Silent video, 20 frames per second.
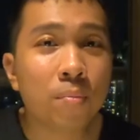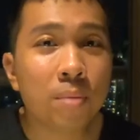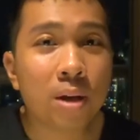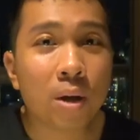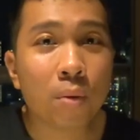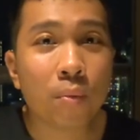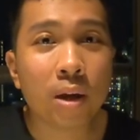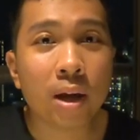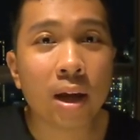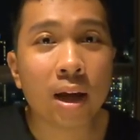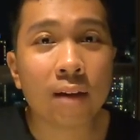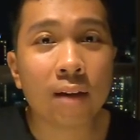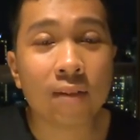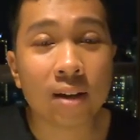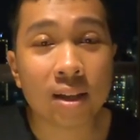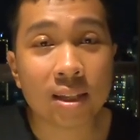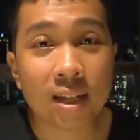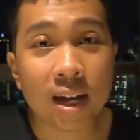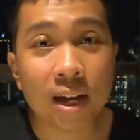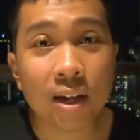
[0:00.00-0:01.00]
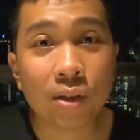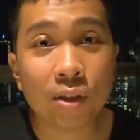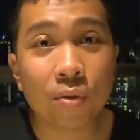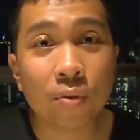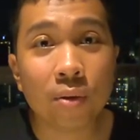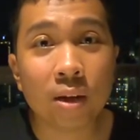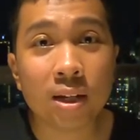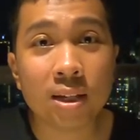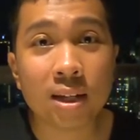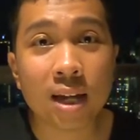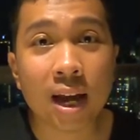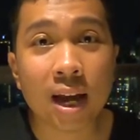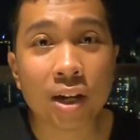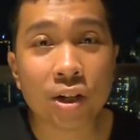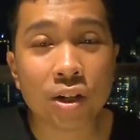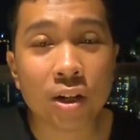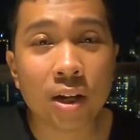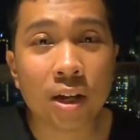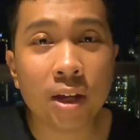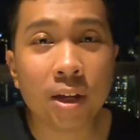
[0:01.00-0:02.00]
room that we are assigned to is
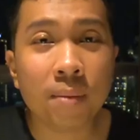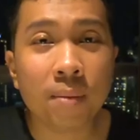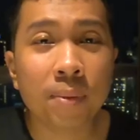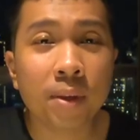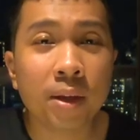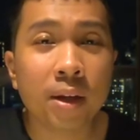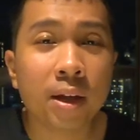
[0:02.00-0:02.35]
actually